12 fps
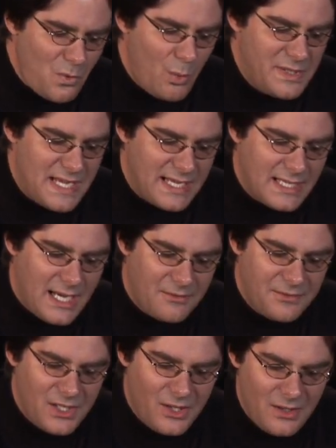We take it
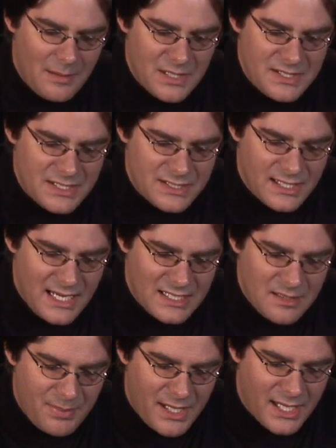off here. I'm going to disconnect
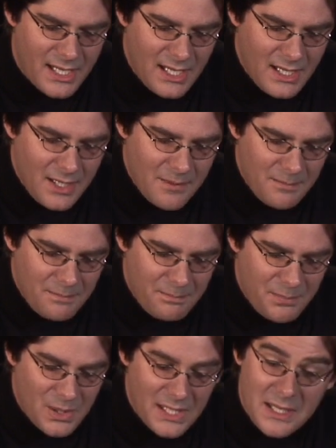it by
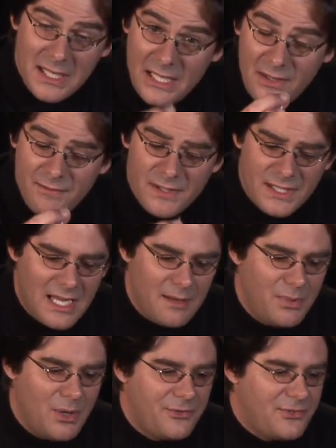pulling evenly on
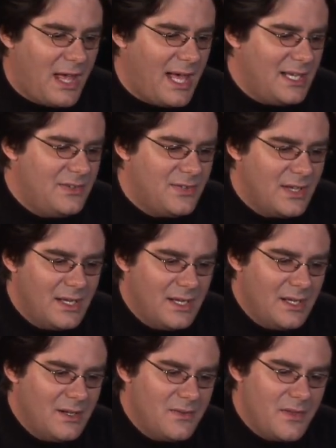both sides.
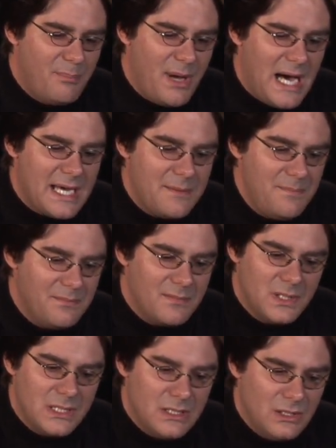The bottom,
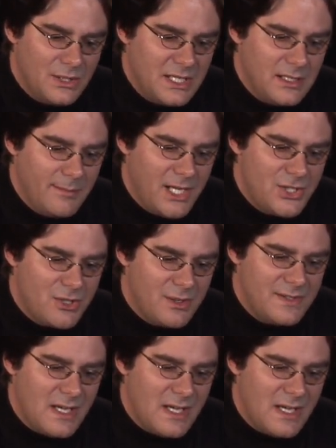looking to make sure it's